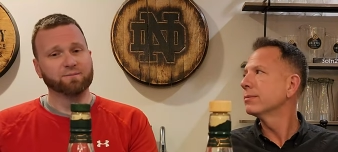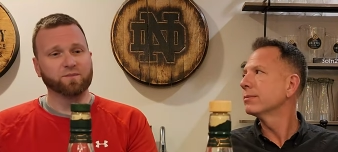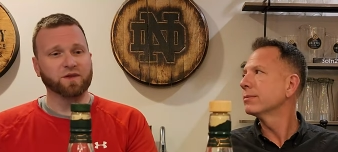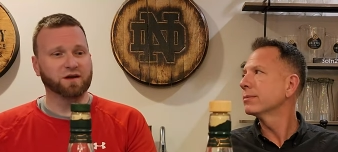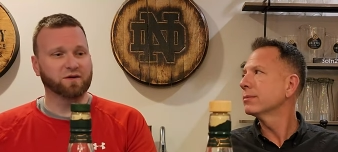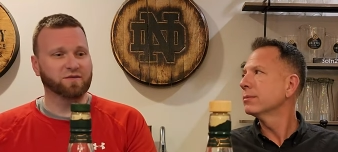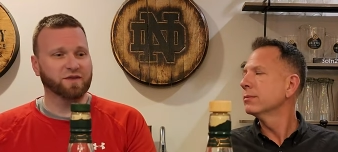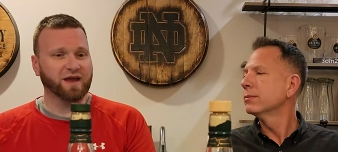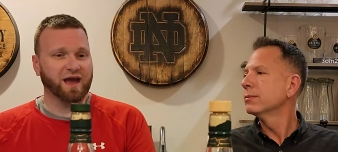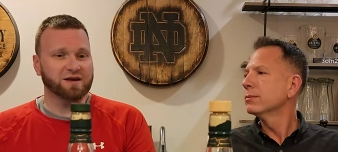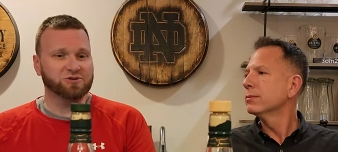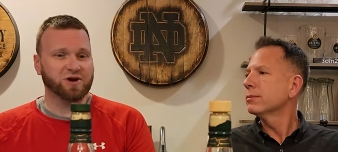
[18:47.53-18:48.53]
Speaker 1: you know, the
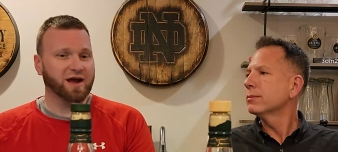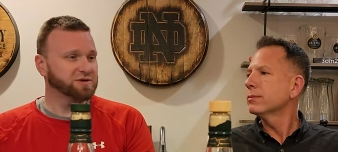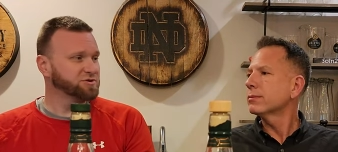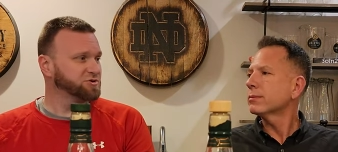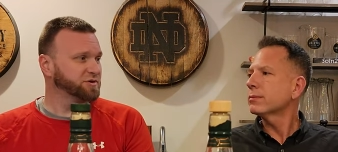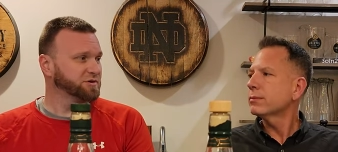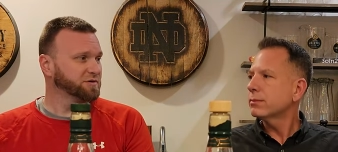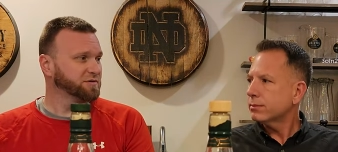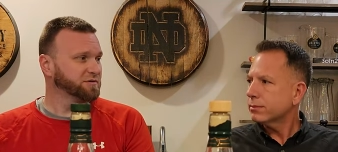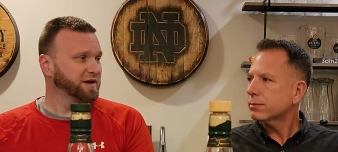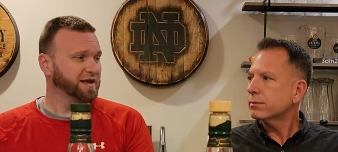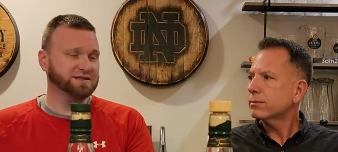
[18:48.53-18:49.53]
kind of tried and
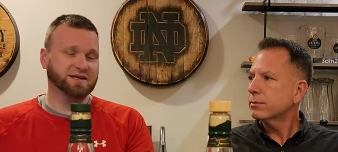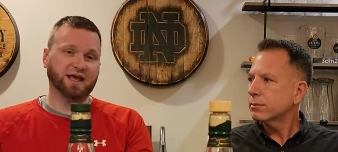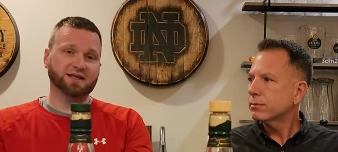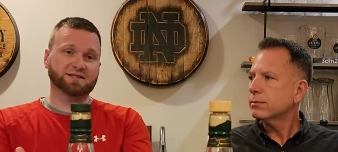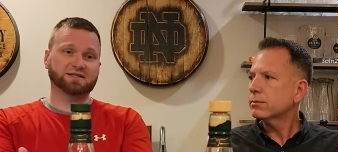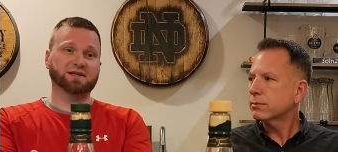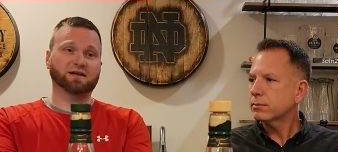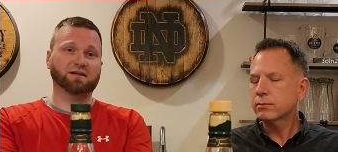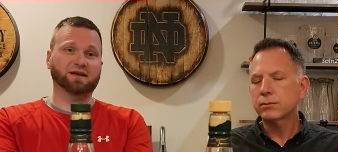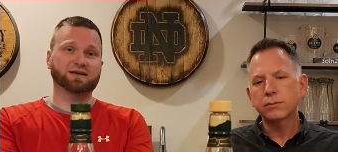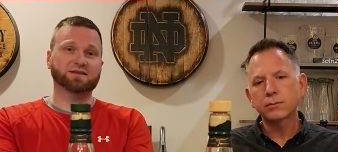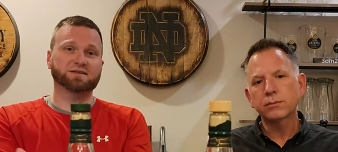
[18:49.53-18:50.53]
true. It it still
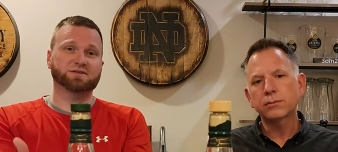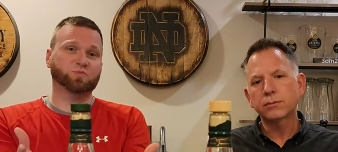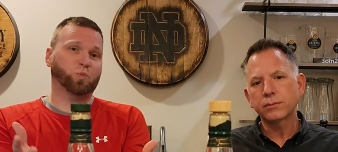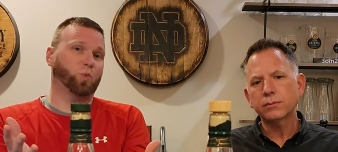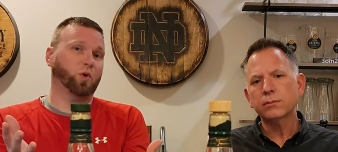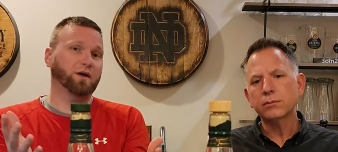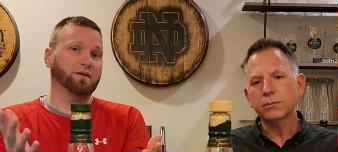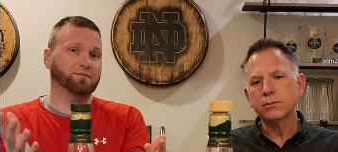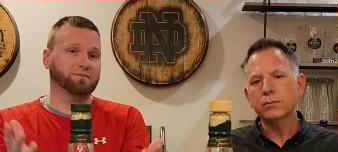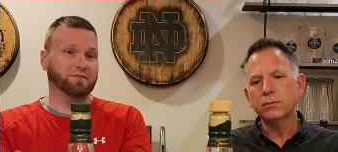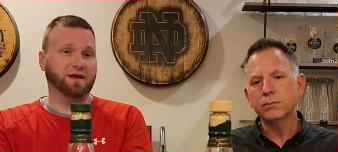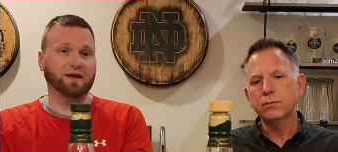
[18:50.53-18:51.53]
is what
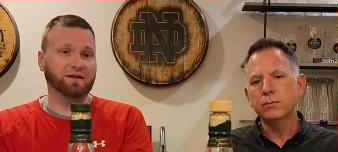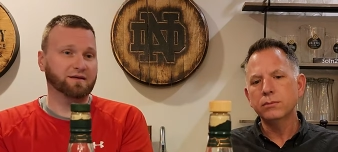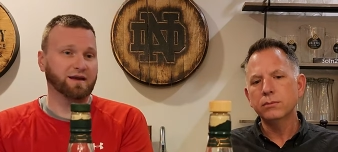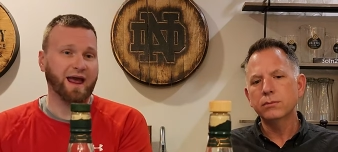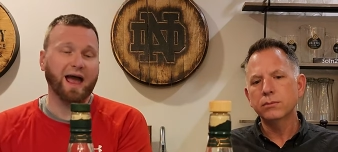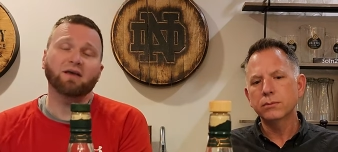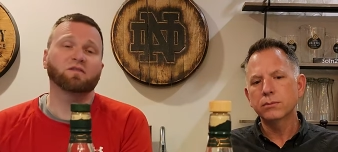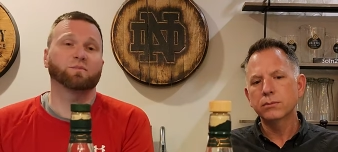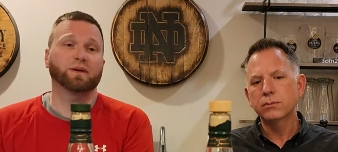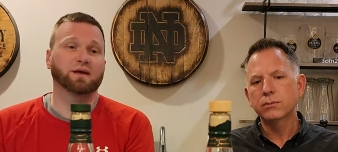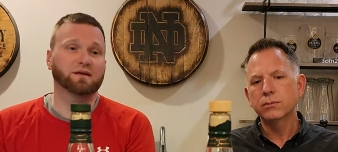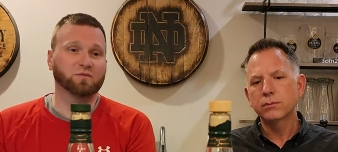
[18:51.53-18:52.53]
it has
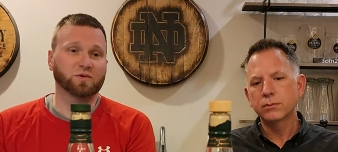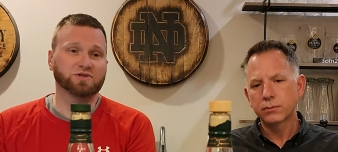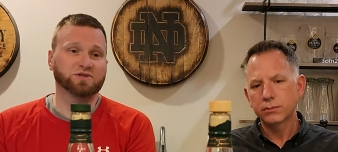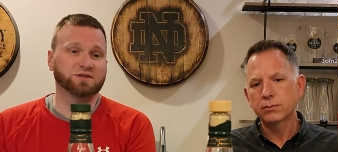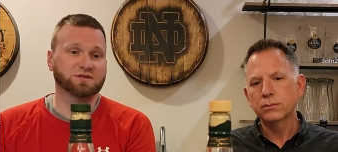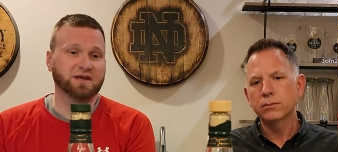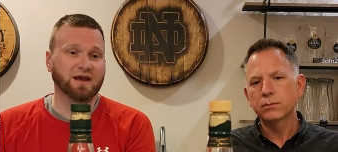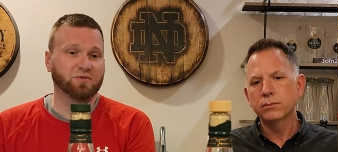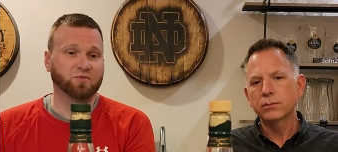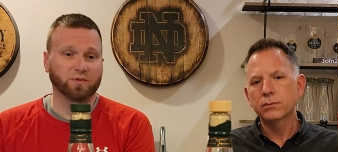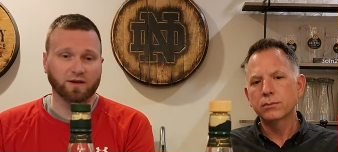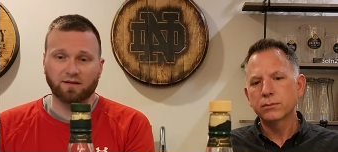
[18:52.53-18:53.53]
been, which is a
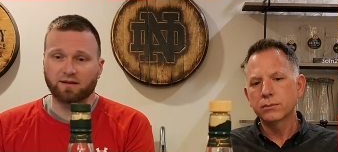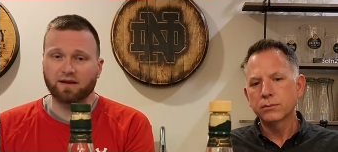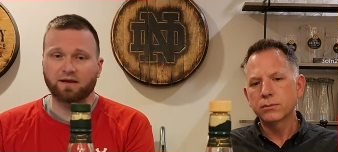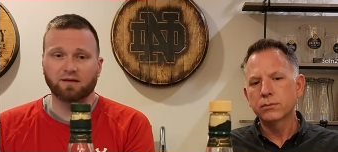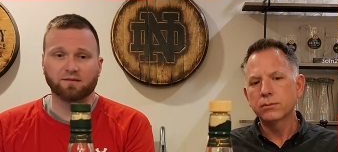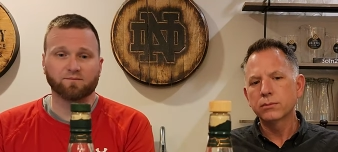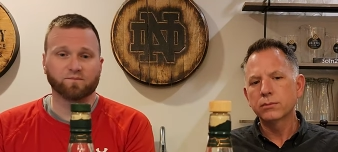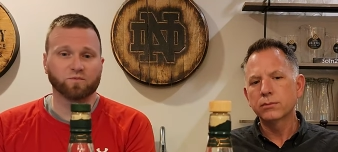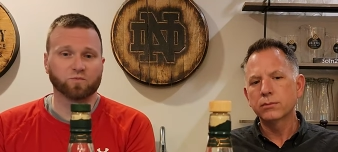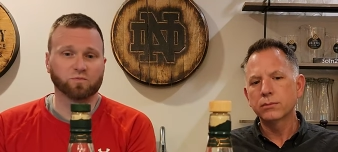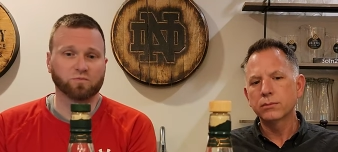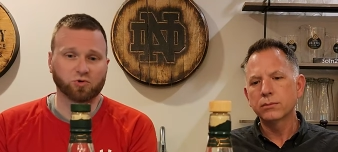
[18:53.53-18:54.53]
really
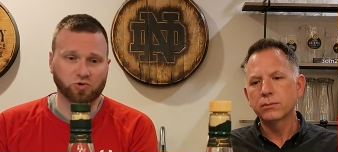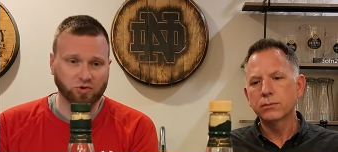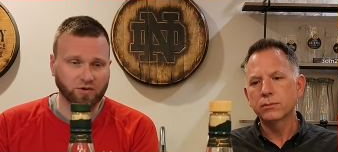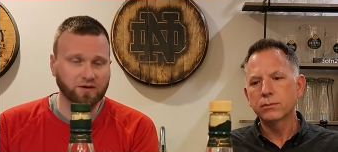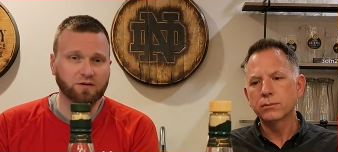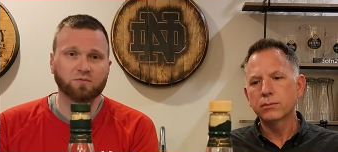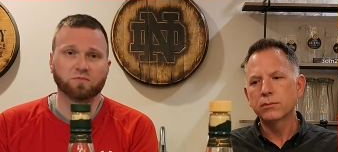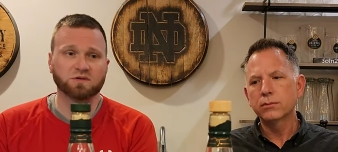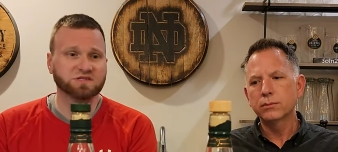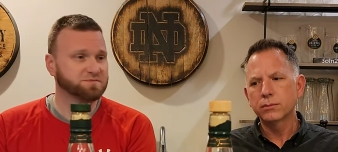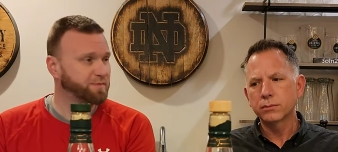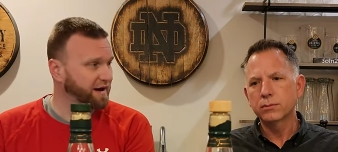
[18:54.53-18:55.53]
good,
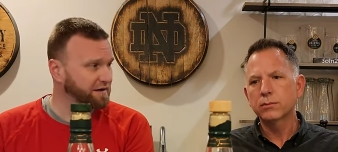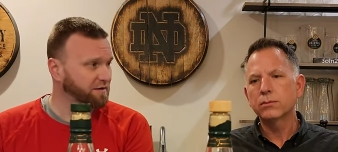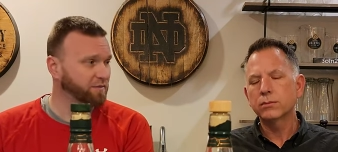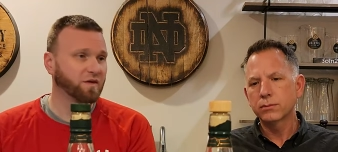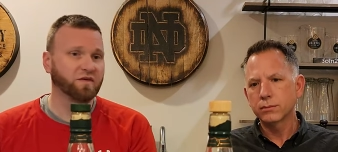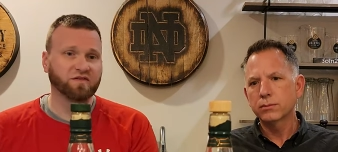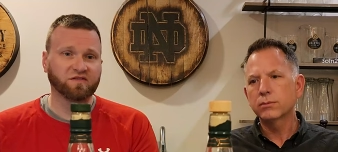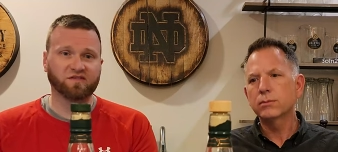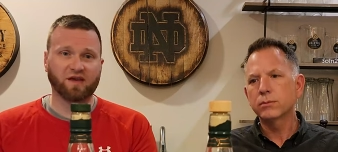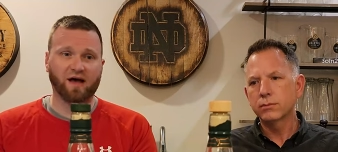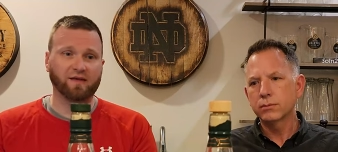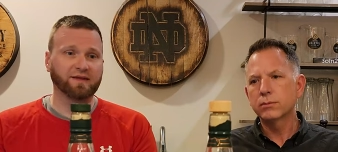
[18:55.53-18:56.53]
respectable,
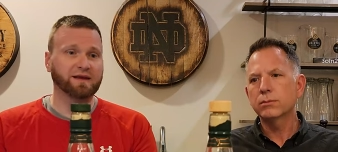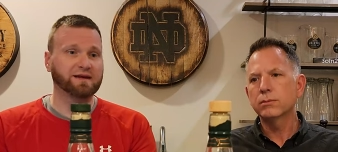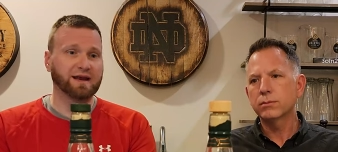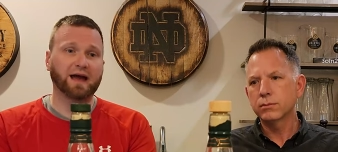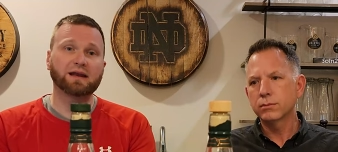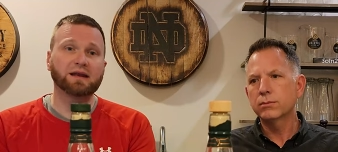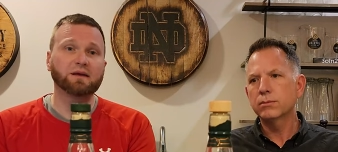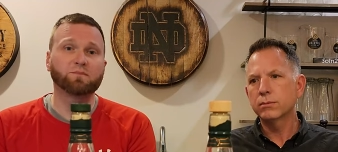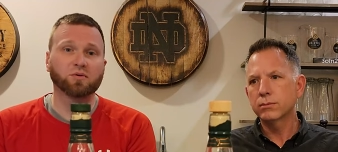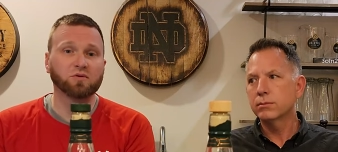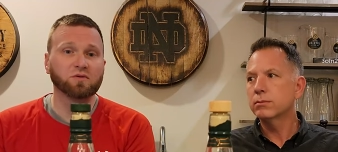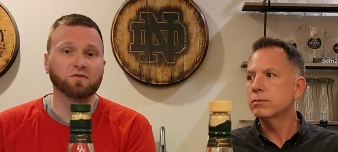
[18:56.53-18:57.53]
solid 90
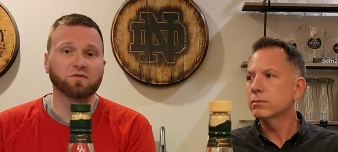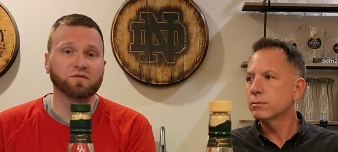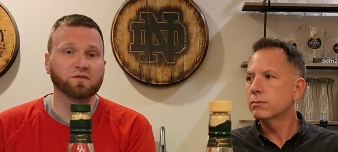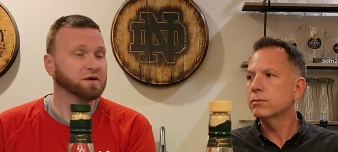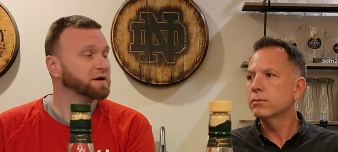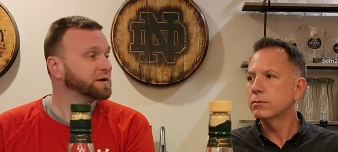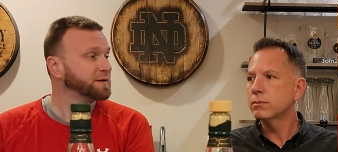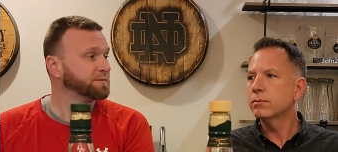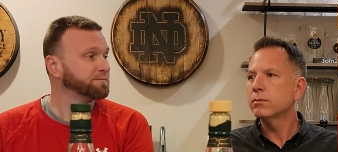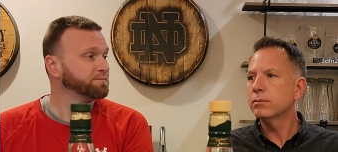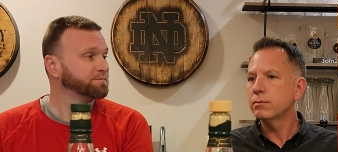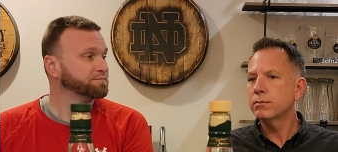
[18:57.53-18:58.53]
proof
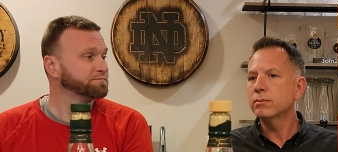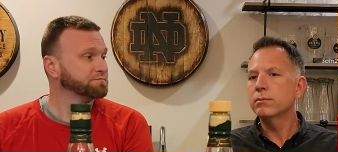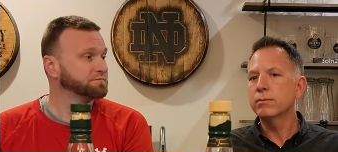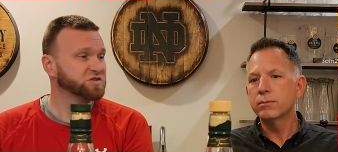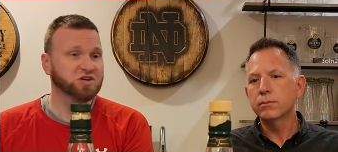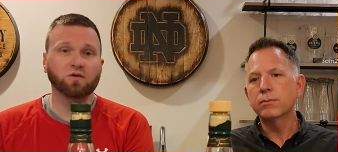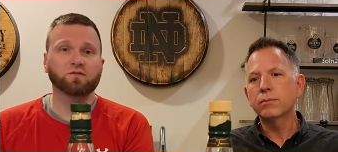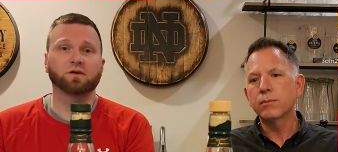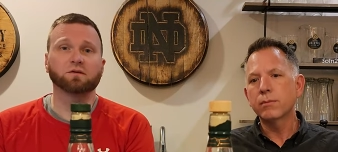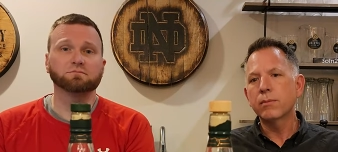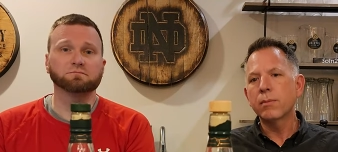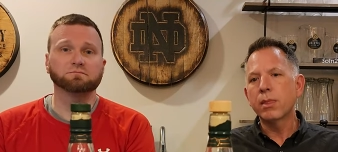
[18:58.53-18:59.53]

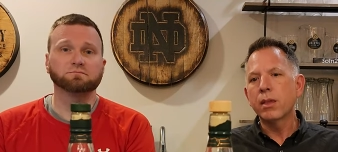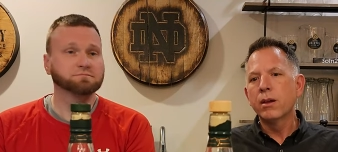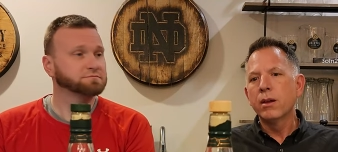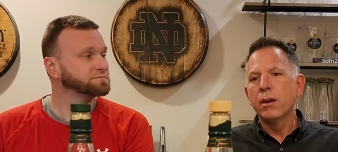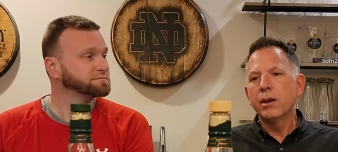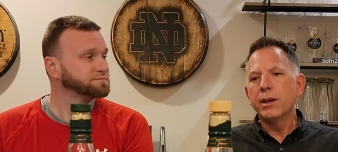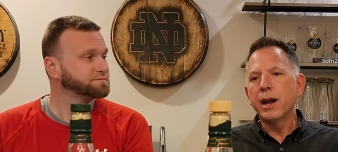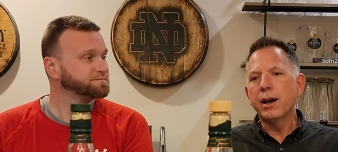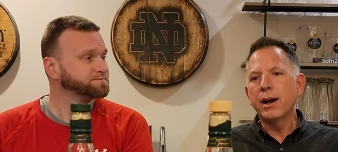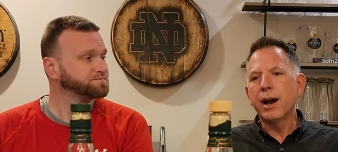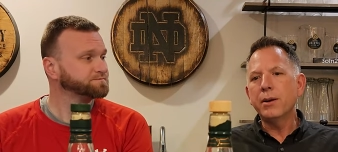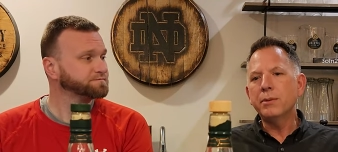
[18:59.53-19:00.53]
shelfer.
Speaker 2: Yeah,
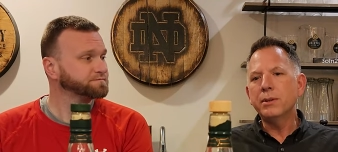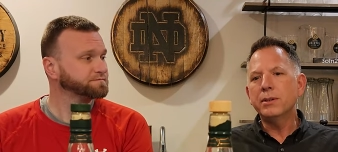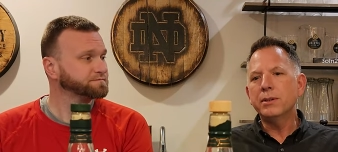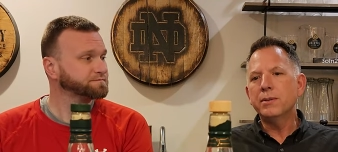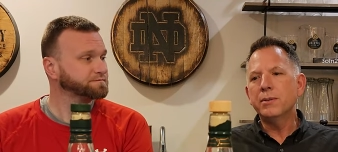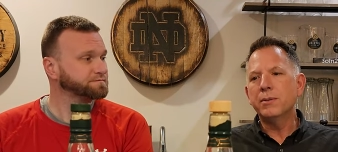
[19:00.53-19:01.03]
I would